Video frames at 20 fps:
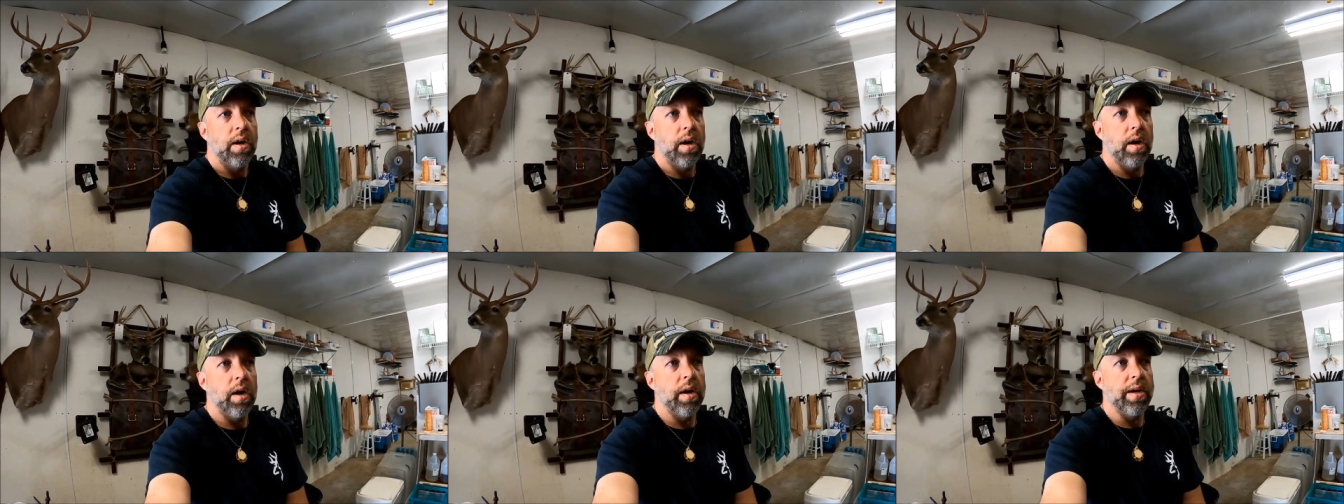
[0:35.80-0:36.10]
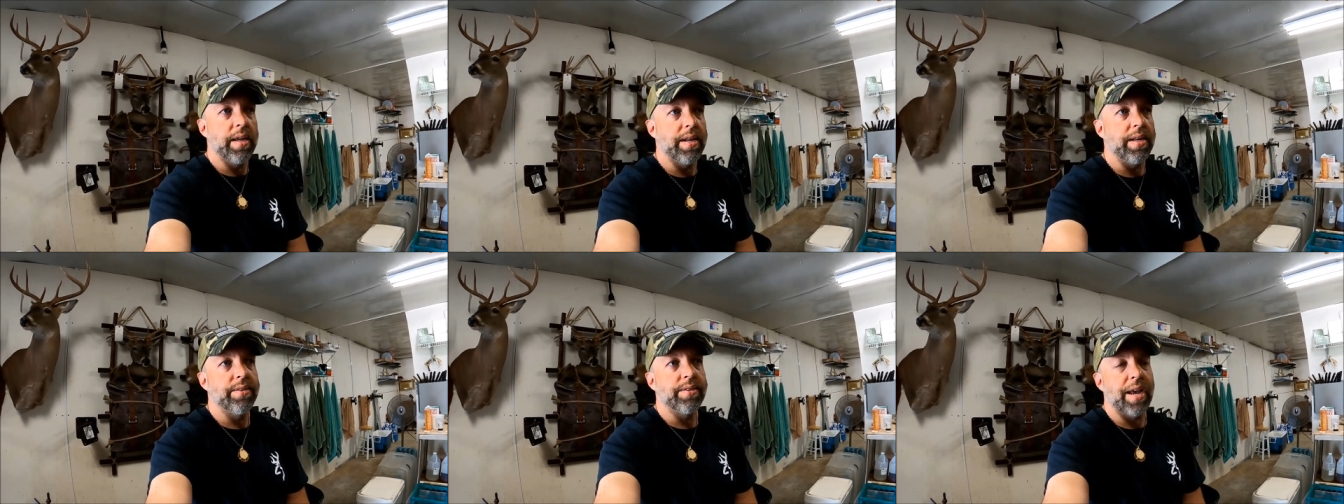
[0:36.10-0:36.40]

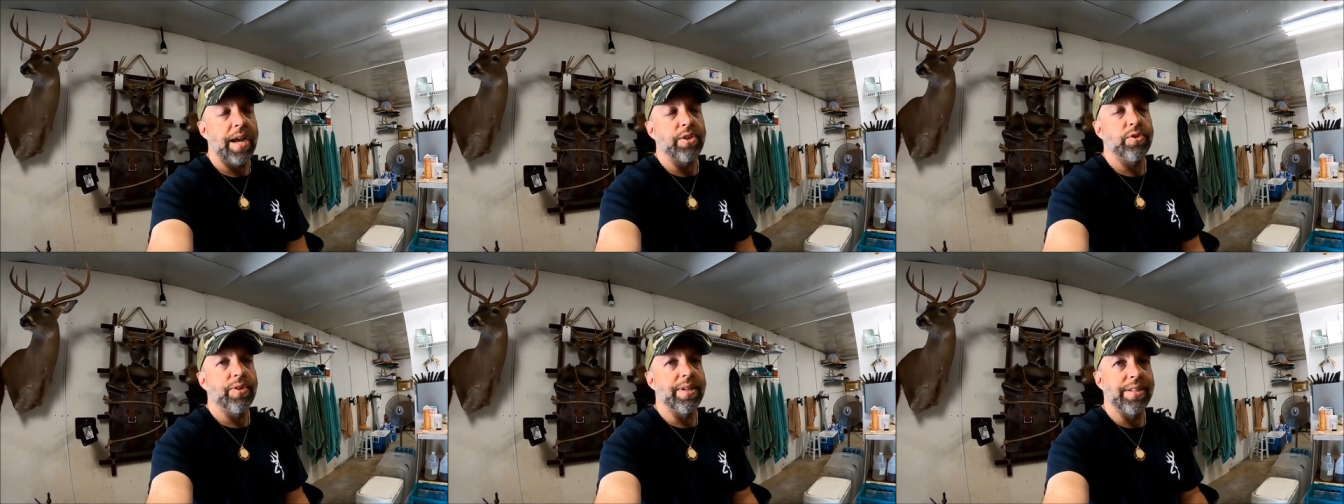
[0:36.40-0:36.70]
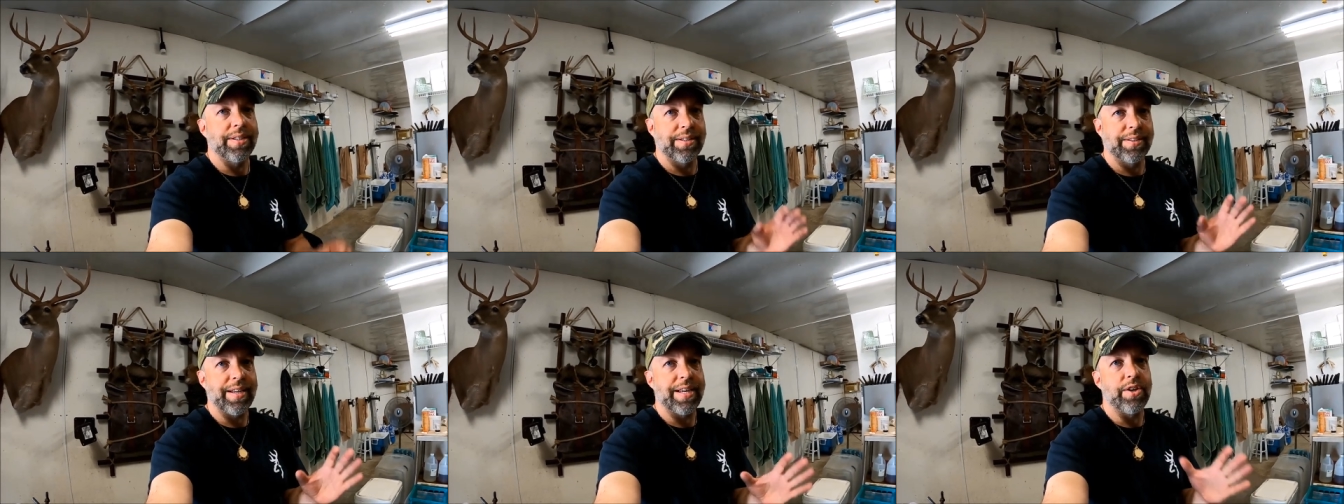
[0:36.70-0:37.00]
It is actually
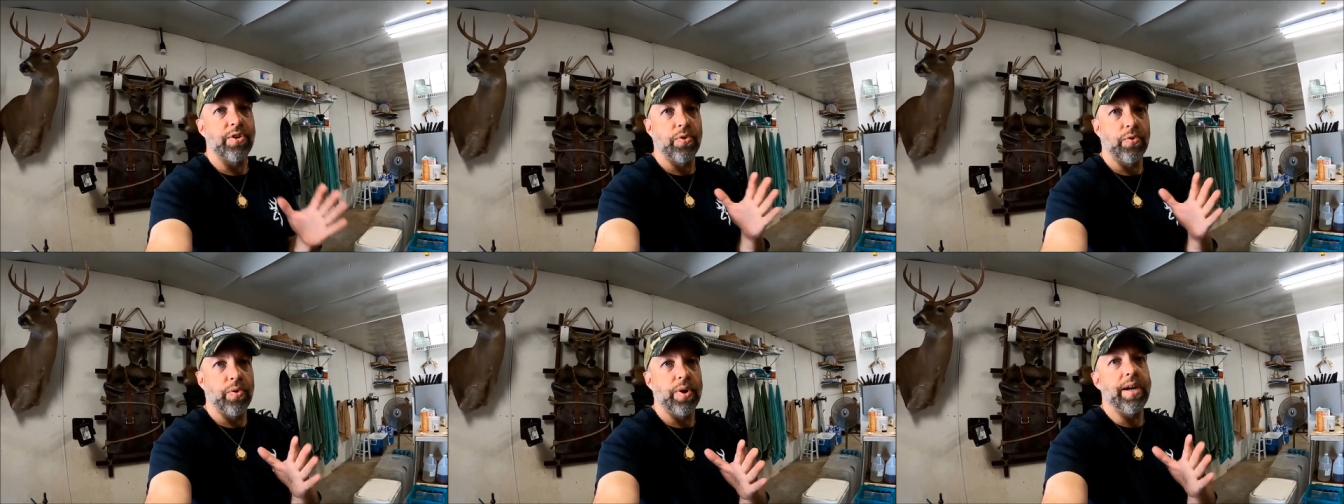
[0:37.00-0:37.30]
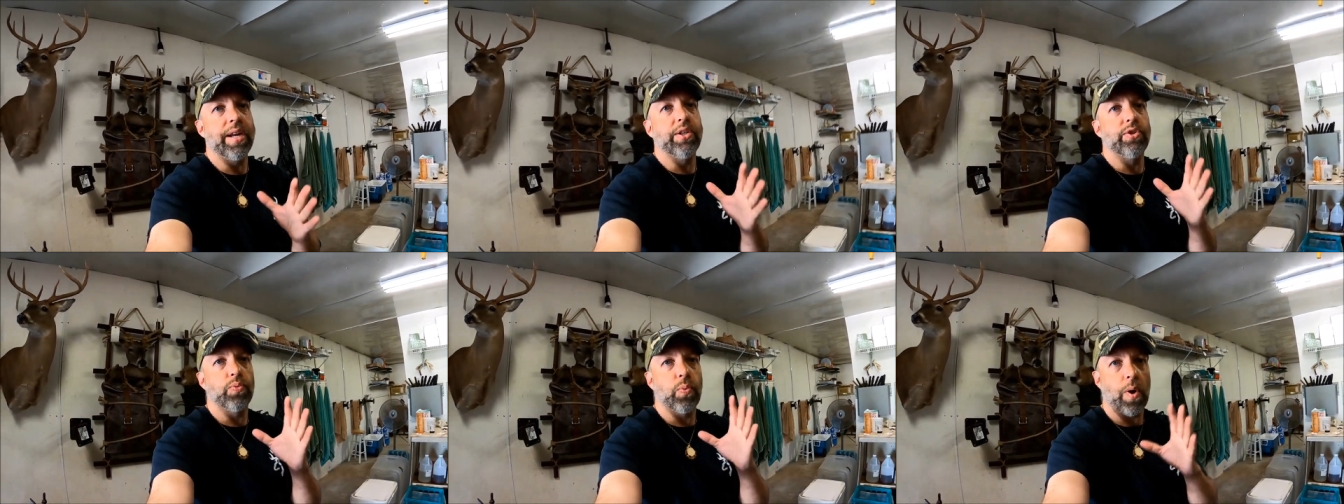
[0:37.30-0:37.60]
Cedar
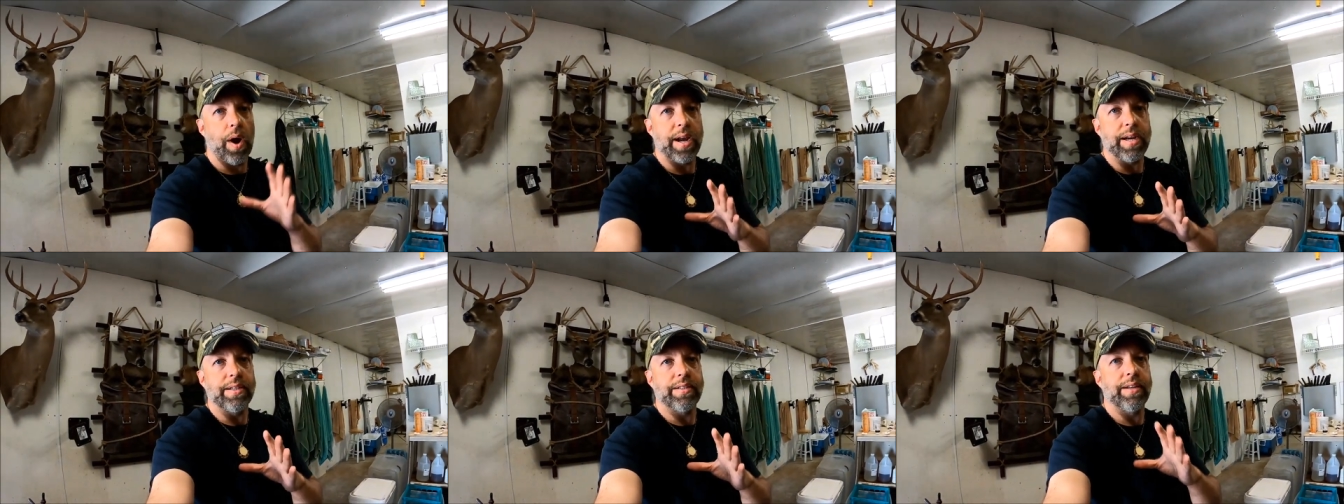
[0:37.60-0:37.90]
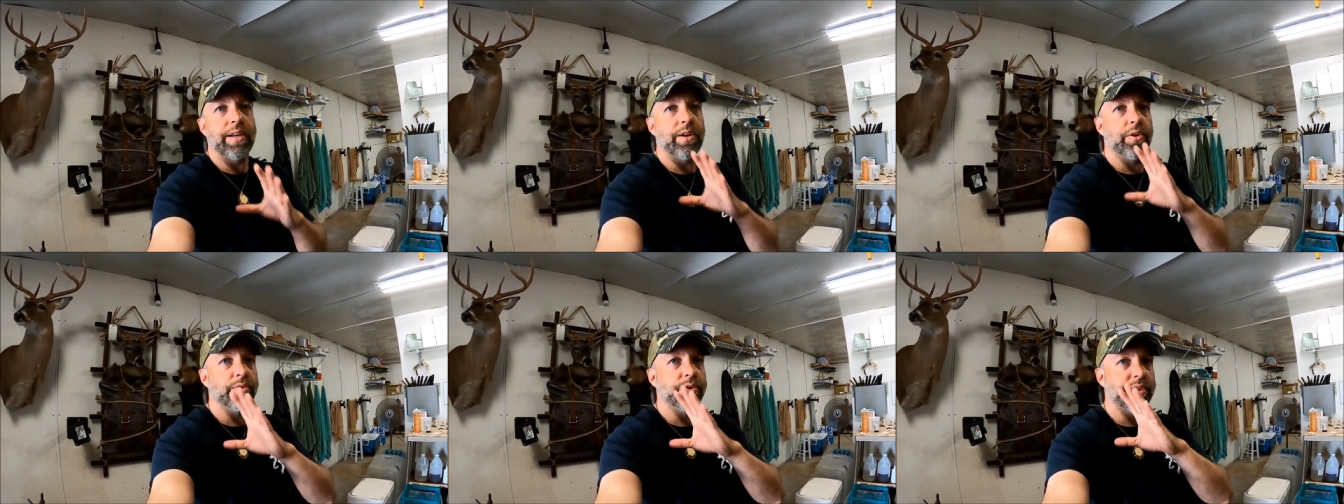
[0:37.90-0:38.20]
Ridge
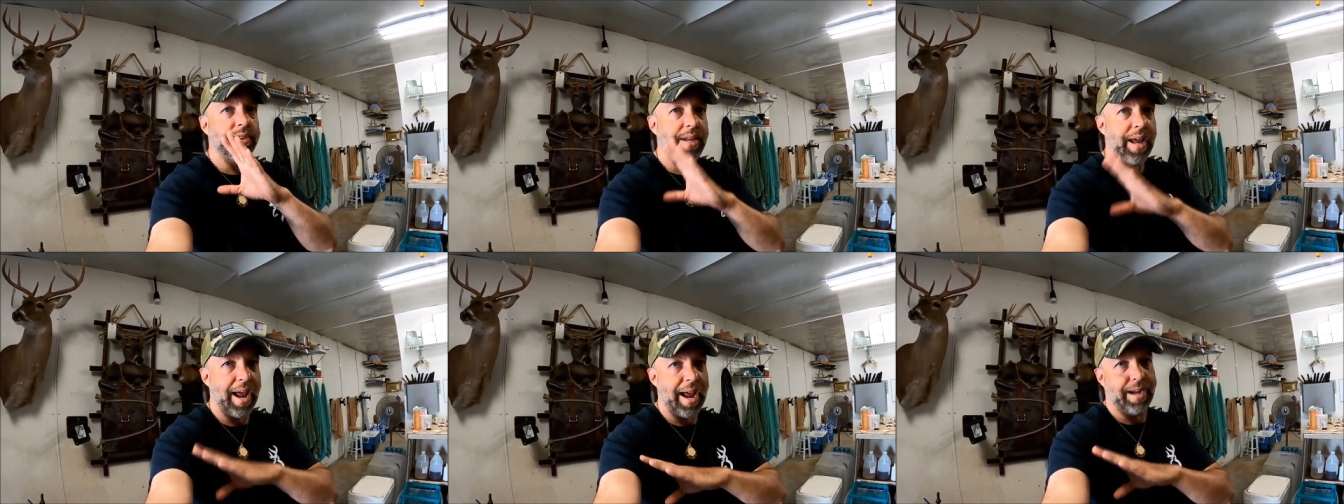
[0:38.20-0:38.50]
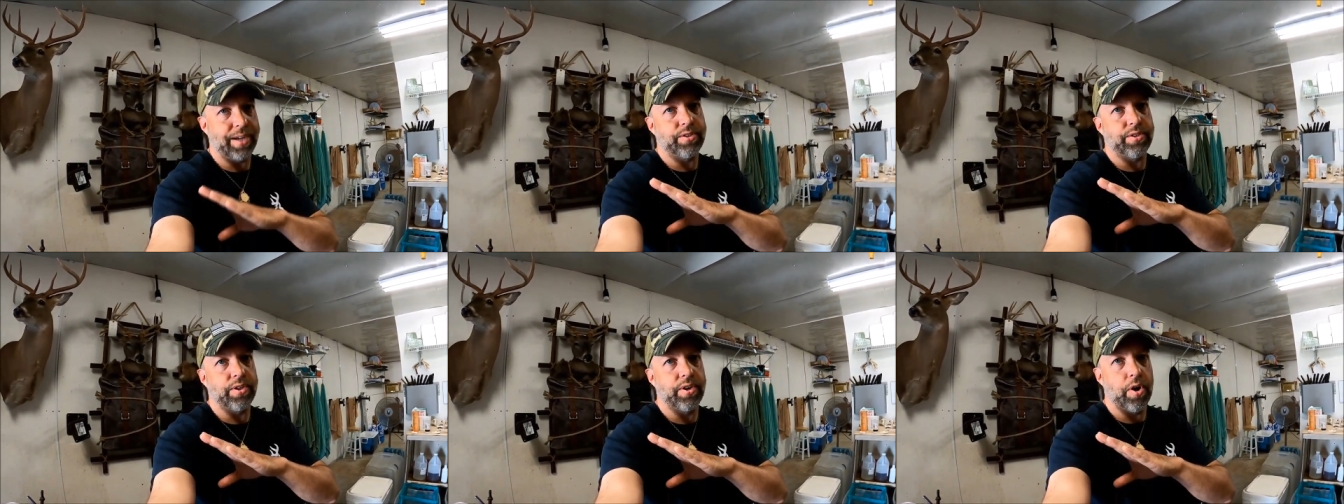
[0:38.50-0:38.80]
Whitetails
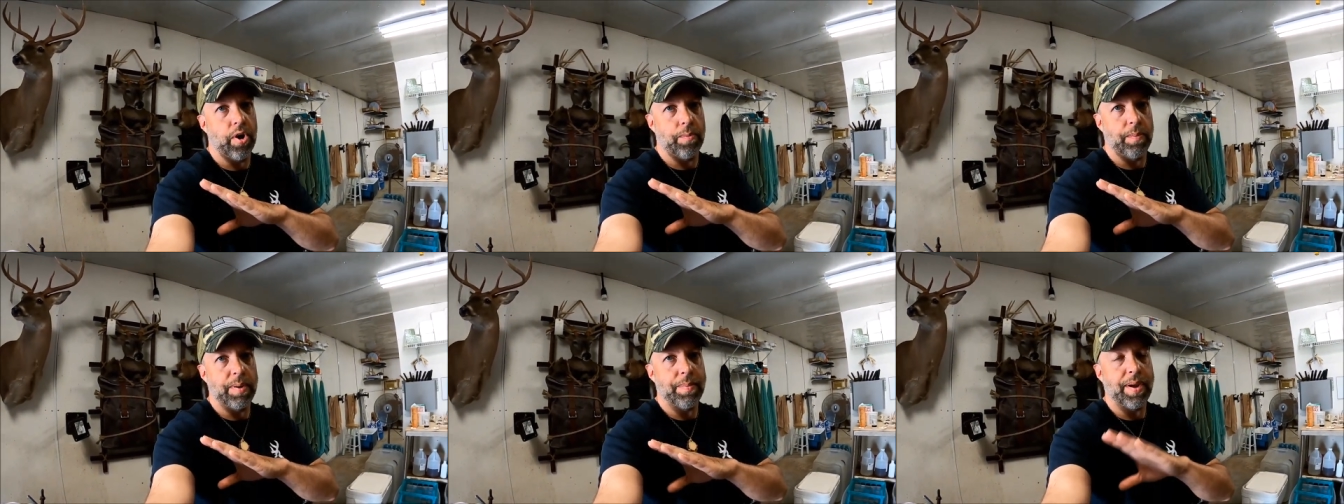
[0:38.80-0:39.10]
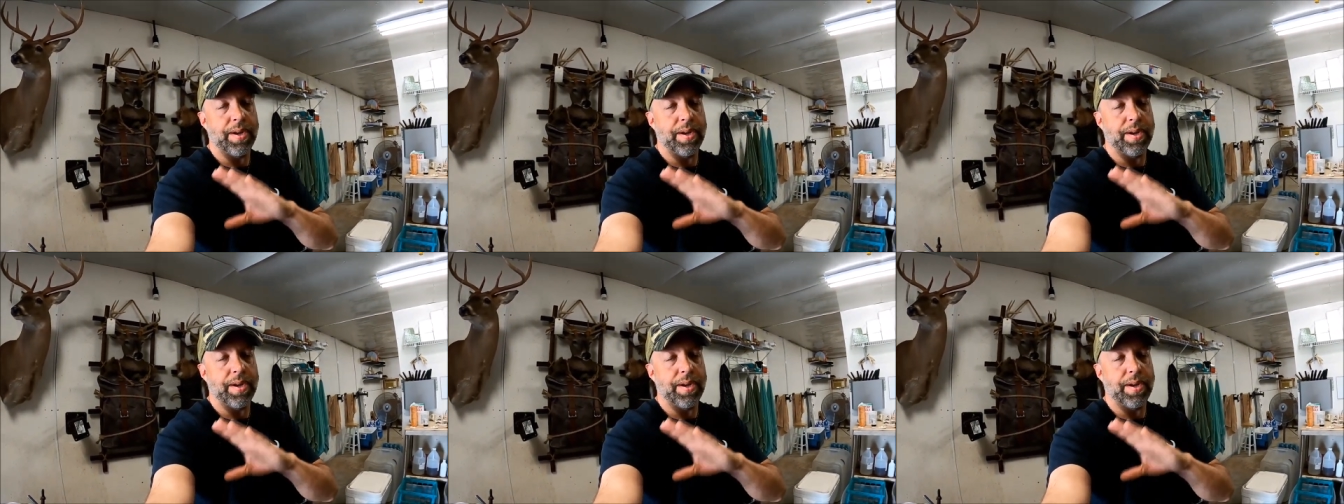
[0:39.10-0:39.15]
Taxidermy.